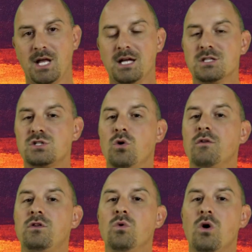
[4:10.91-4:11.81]
And so
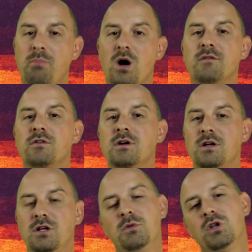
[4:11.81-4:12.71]
if you are part of
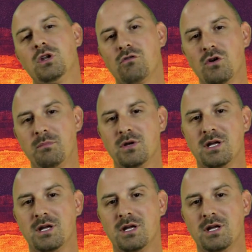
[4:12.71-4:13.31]
a community group,